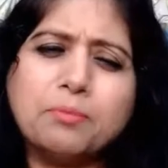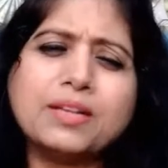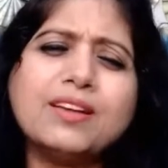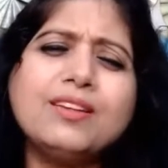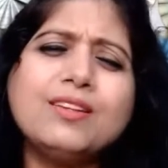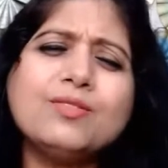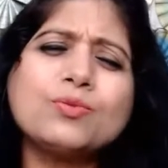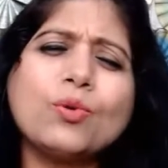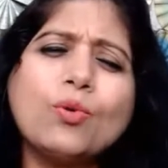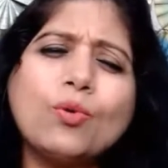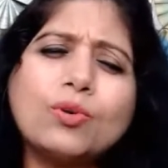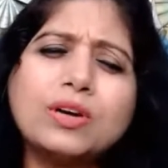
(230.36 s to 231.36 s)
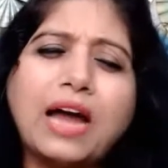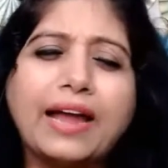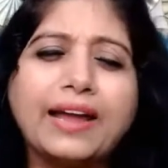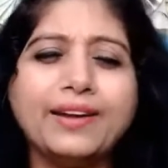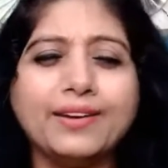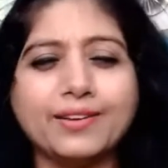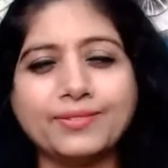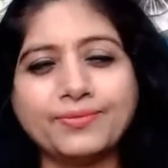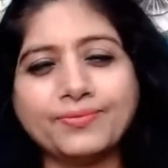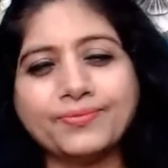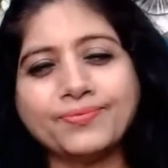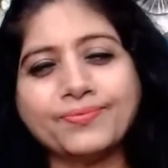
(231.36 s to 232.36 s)
A mother is so kind.
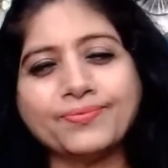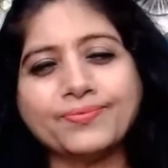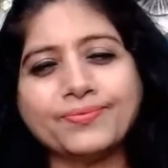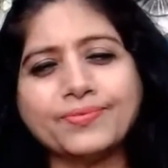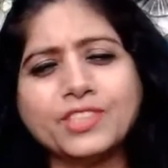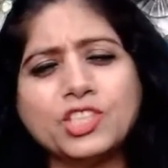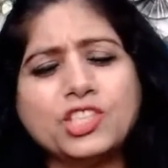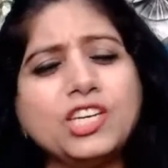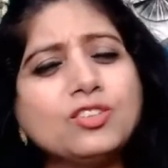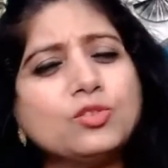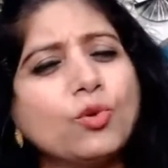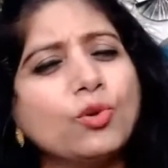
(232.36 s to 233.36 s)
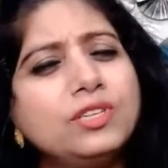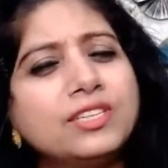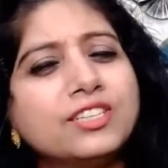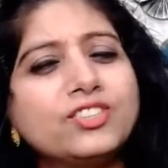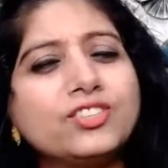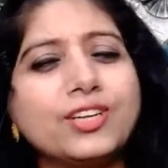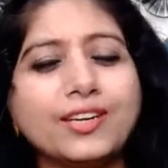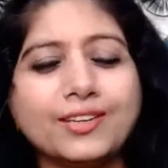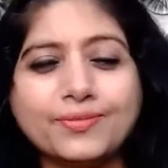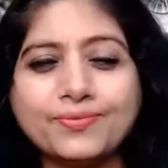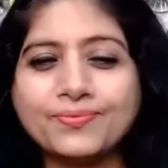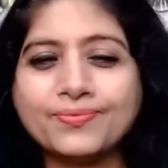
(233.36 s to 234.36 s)
She's so
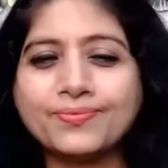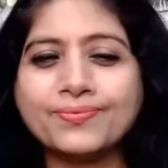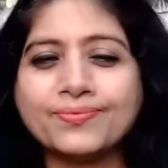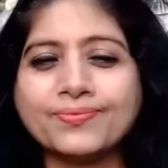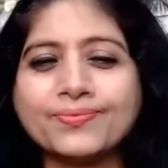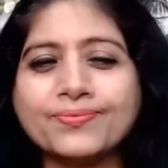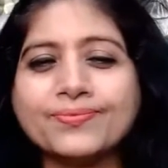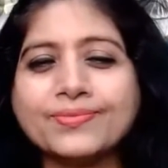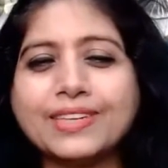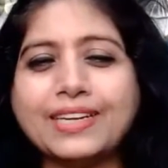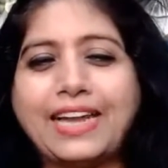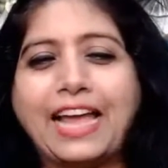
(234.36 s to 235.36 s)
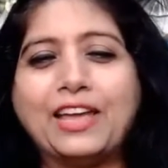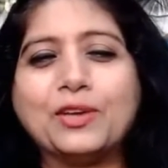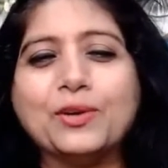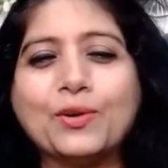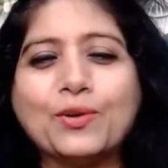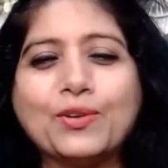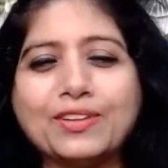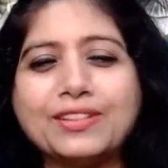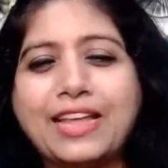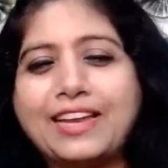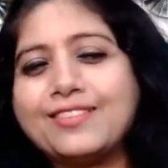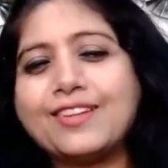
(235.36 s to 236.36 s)
nurturing. Like, you
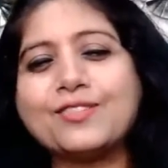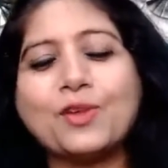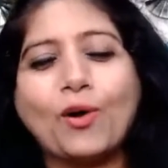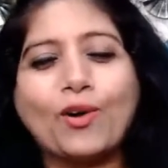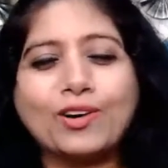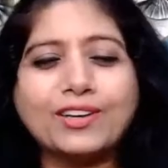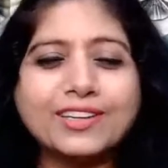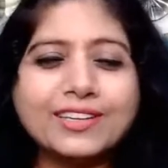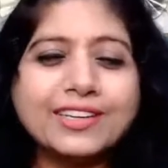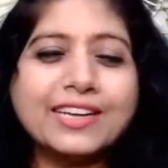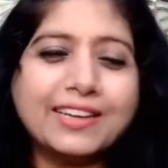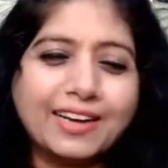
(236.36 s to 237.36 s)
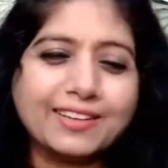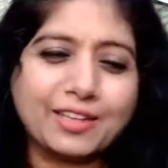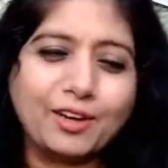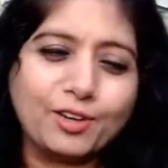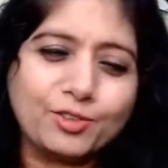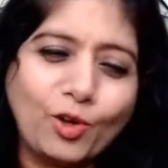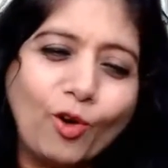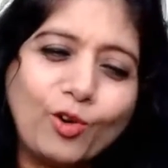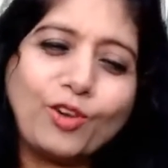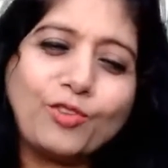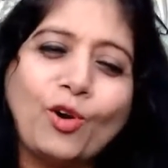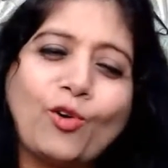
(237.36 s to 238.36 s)
know, there is a song, a
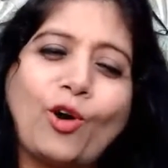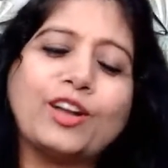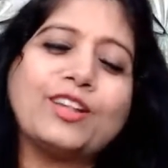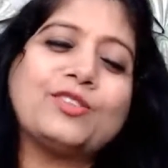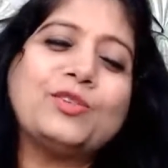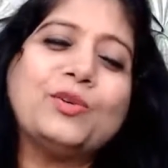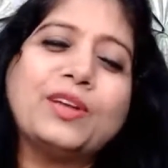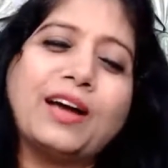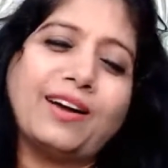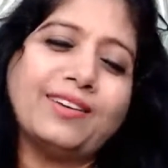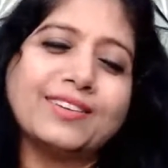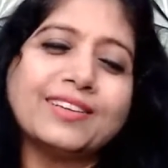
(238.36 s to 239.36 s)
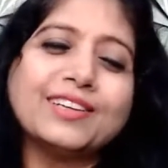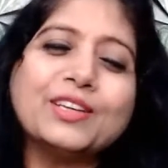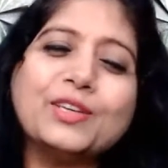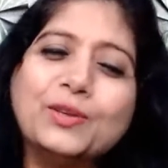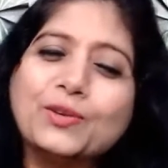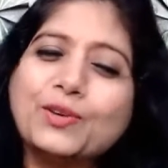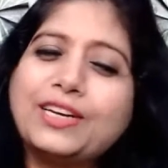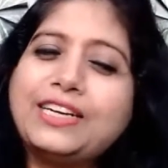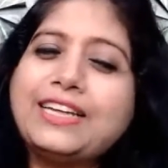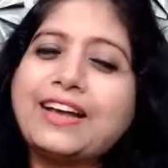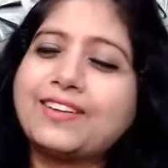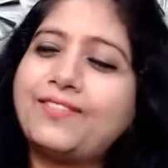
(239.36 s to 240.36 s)
song of the goddess Durga. You know,
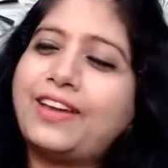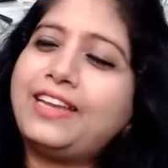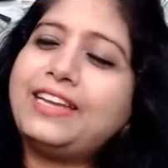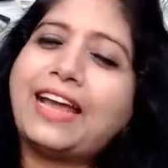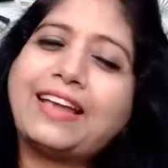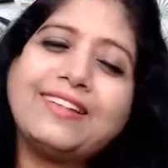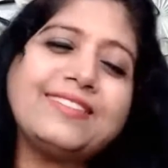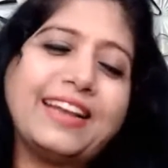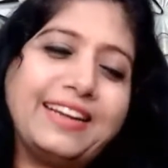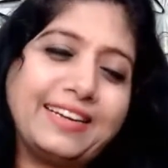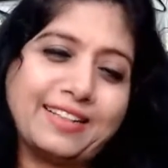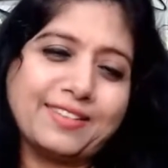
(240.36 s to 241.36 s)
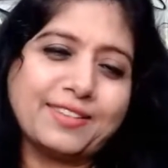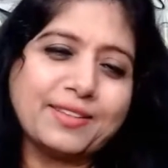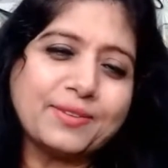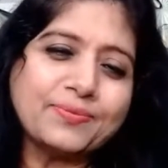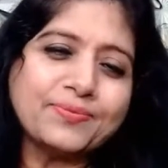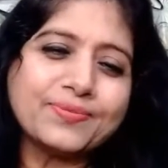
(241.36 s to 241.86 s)
it has a very nice sentence